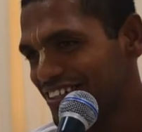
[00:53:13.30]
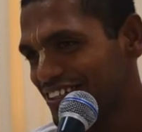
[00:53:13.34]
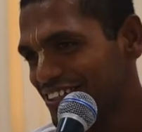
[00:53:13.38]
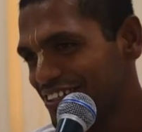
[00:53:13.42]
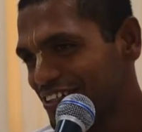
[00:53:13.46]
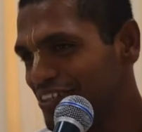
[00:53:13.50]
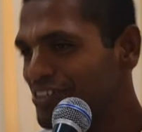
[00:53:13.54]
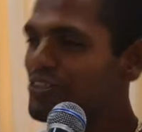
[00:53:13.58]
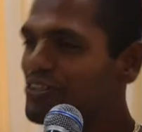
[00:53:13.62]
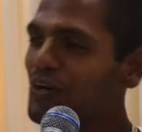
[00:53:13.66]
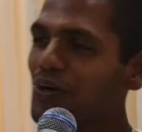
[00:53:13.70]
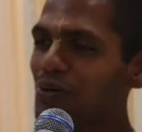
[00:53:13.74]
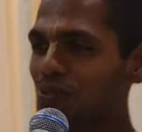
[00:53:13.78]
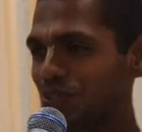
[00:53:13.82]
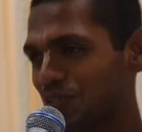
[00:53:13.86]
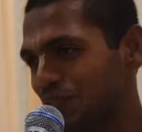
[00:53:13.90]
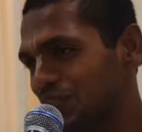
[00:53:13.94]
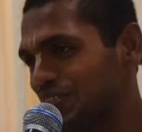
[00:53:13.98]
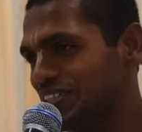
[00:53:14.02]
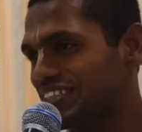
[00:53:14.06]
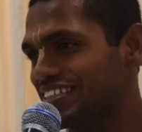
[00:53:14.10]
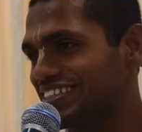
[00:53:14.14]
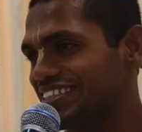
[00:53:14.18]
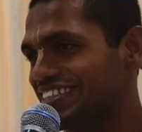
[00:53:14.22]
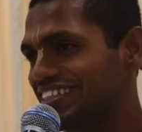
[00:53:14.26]
He thought
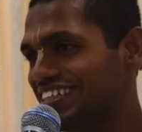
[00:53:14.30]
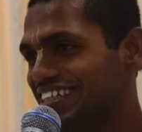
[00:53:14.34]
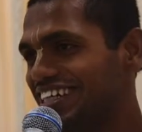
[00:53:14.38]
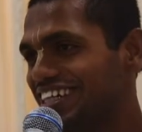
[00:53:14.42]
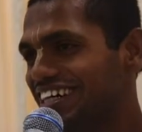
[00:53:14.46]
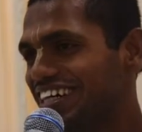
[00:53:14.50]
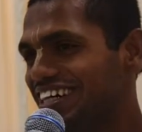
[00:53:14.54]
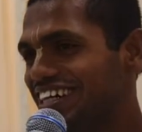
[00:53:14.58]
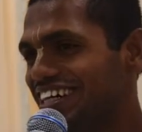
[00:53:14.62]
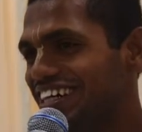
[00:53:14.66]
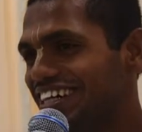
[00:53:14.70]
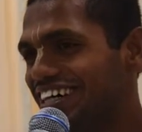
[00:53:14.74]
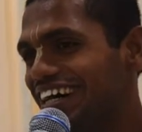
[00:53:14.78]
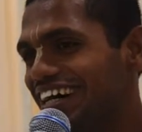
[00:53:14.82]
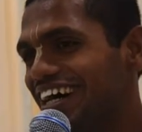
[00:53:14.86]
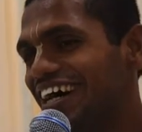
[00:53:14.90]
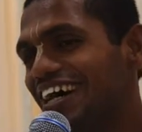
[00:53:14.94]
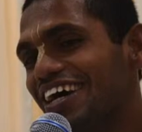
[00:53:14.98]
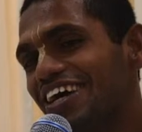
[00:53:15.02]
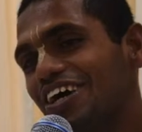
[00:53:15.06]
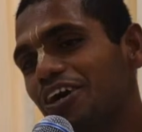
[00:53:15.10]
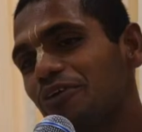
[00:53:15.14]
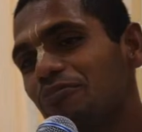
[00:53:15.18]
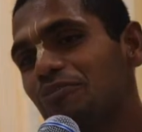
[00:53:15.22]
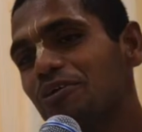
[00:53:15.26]
so.
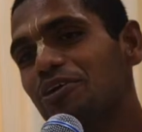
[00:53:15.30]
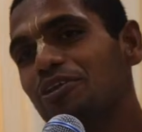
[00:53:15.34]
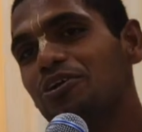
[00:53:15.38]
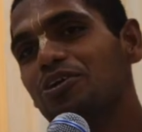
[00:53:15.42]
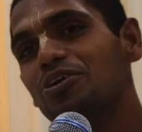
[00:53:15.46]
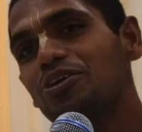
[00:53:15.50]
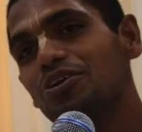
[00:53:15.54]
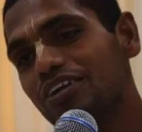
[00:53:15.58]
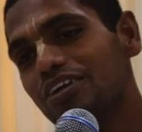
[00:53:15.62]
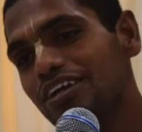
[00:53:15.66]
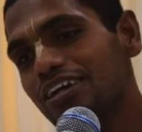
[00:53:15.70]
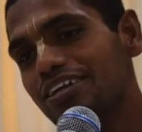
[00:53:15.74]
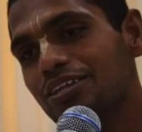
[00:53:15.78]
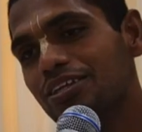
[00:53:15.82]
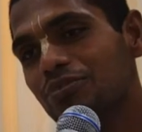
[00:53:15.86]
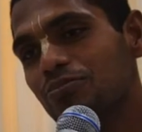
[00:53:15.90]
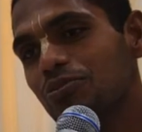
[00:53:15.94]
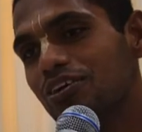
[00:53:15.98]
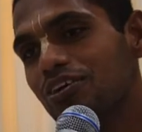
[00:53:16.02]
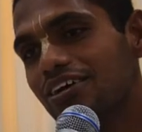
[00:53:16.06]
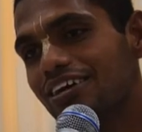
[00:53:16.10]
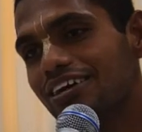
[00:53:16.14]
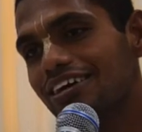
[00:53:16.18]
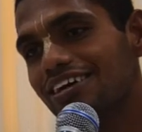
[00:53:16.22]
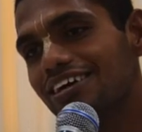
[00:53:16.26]
He opened the door, read the
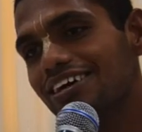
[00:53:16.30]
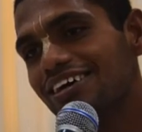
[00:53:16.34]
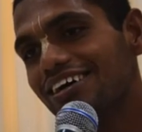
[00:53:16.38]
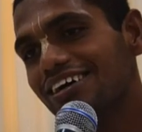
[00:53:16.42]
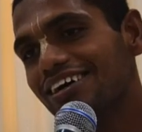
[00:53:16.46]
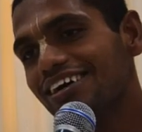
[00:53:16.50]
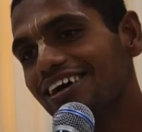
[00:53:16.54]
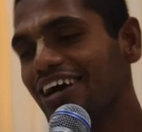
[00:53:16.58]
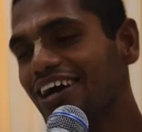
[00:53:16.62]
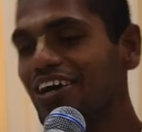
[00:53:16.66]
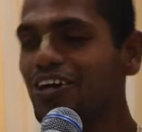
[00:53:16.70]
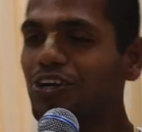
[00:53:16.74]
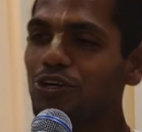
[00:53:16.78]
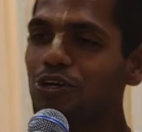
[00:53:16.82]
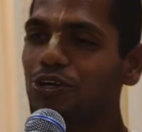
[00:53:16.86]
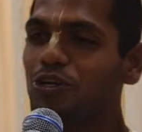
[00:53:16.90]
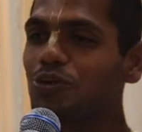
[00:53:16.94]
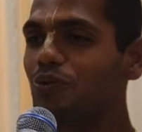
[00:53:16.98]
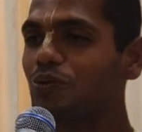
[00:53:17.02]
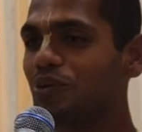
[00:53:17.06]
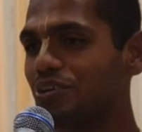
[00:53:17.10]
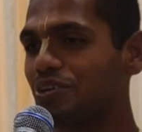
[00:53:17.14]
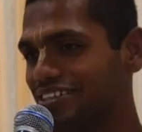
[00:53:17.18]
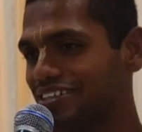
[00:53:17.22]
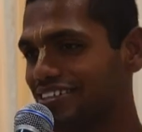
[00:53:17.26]
book, and do you know
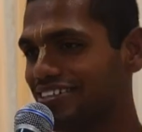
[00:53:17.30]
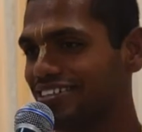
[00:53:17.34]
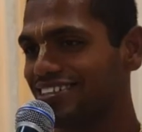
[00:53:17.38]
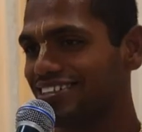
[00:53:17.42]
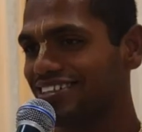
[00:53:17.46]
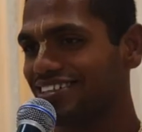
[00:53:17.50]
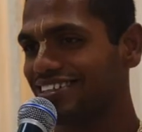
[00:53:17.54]
what?